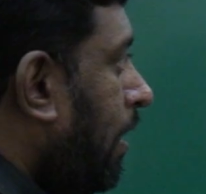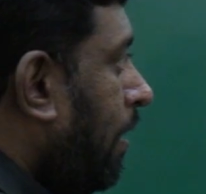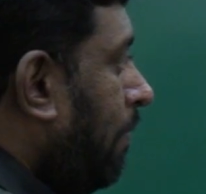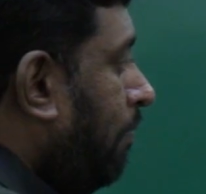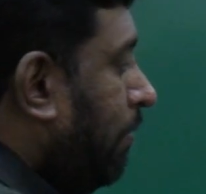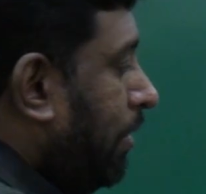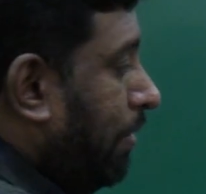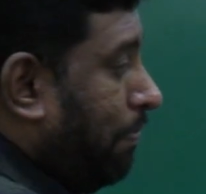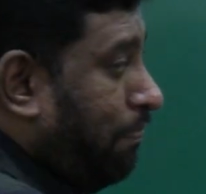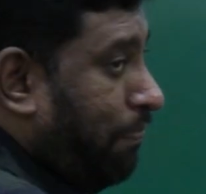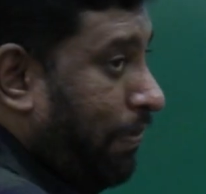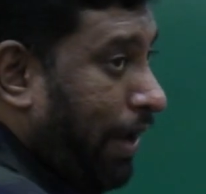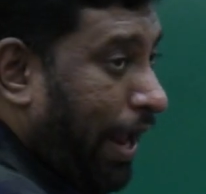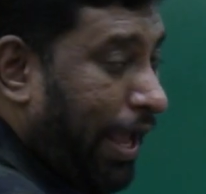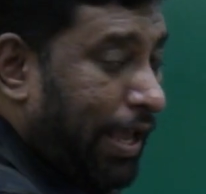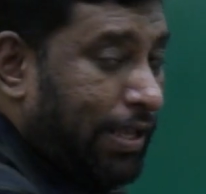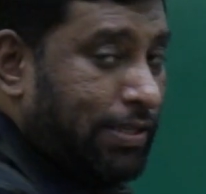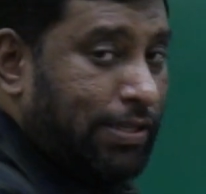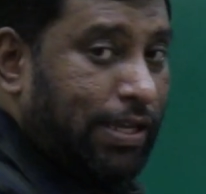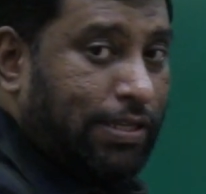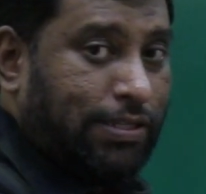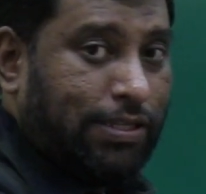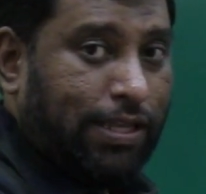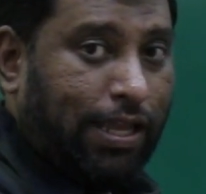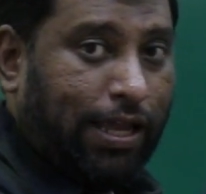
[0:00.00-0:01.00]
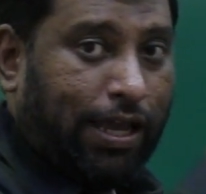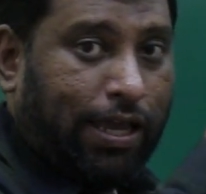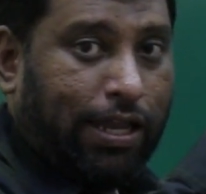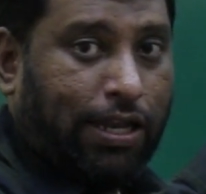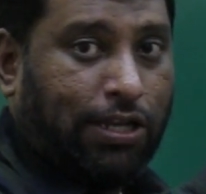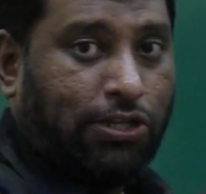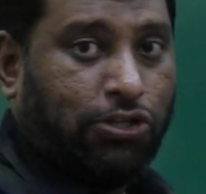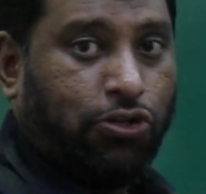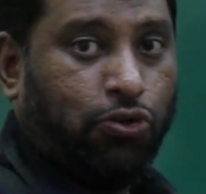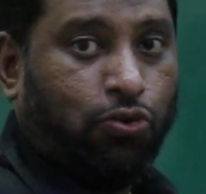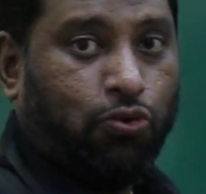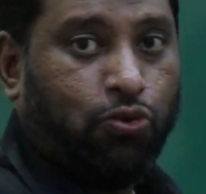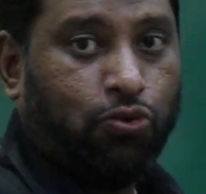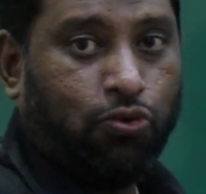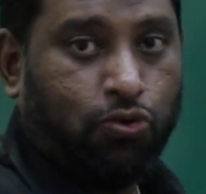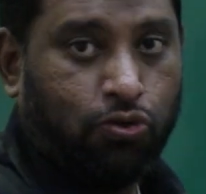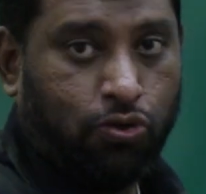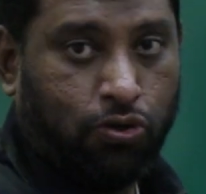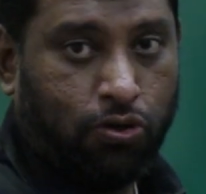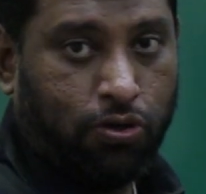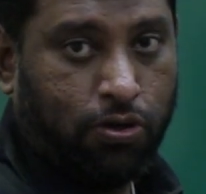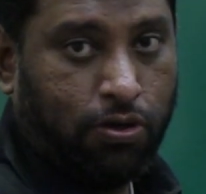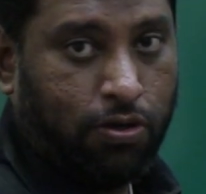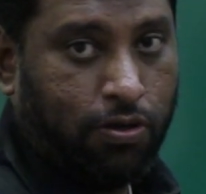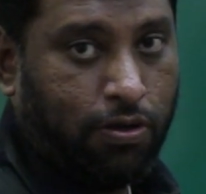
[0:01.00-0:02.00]
But the price has increased due
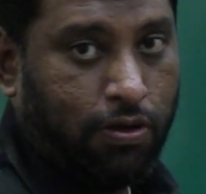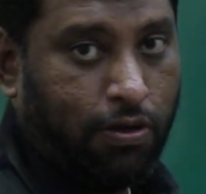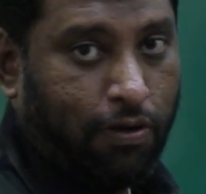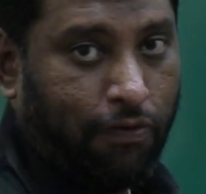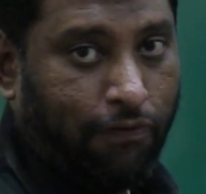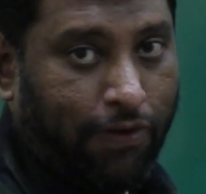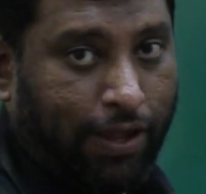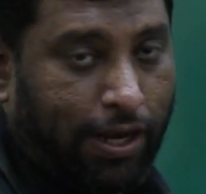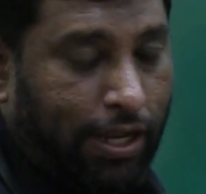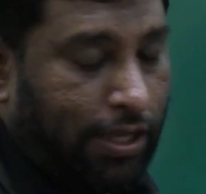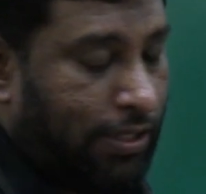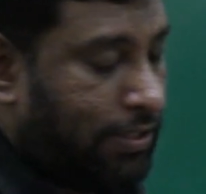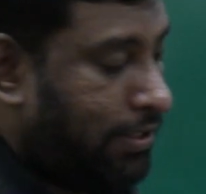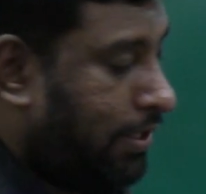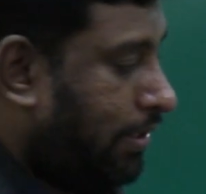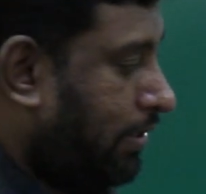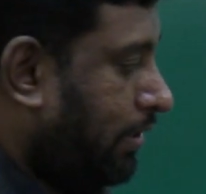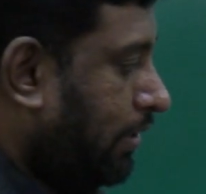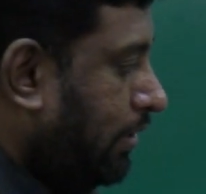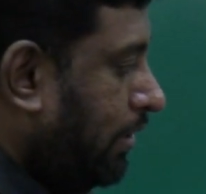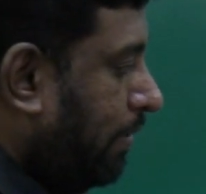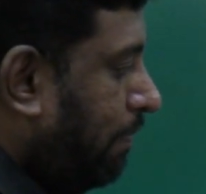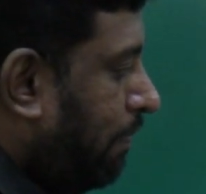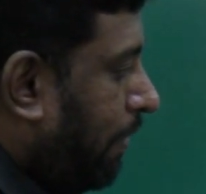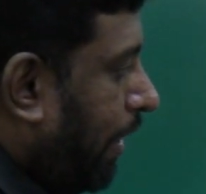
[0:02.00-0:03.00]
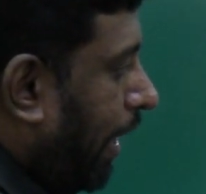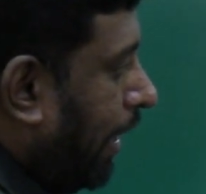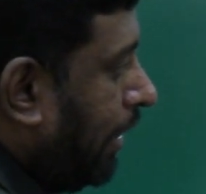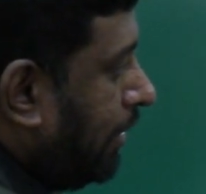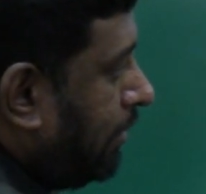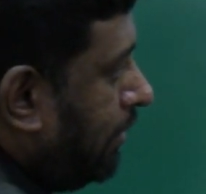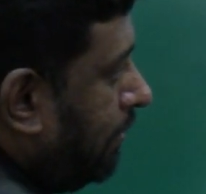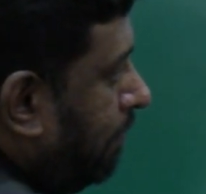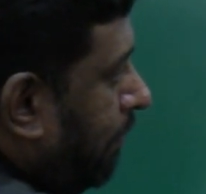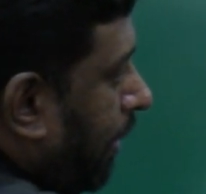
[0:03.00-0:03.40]
to various reasons. The price